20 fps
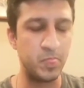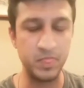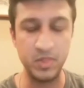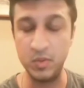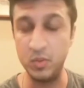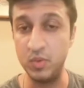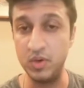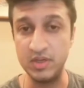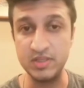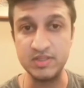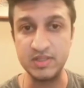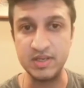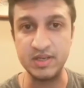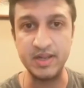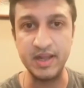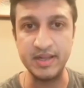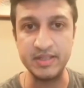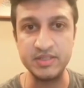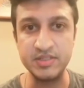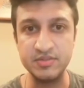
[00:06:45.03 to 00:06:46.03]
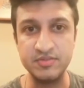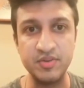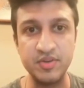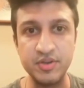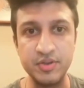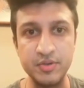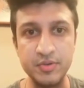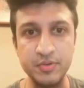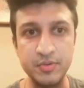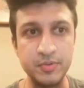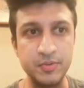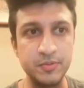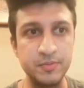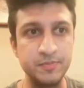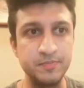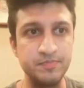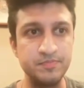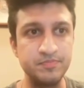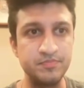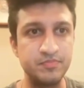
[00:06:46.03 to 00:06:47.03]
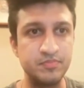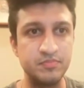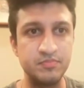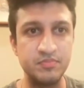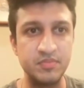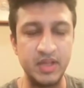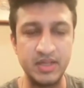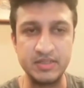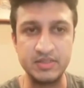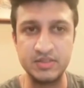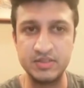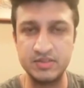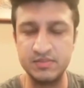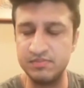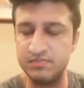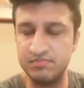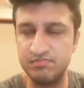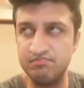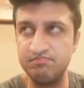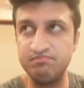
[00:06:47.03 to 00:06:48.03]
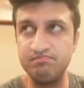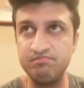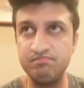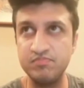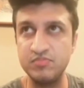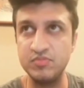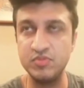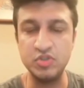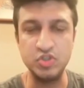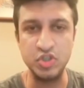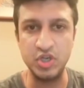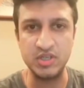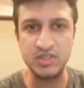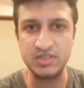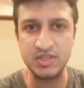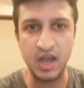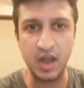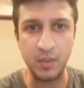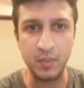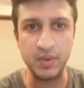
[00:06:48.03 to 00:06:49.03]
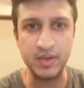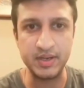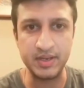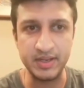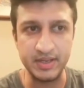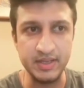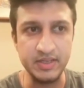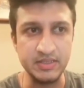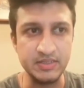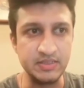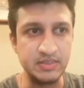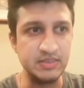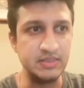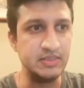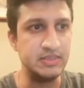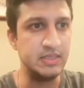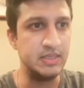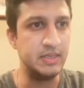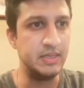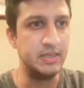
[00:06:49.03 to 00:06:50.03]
the worse it gets for you. That's just how it is.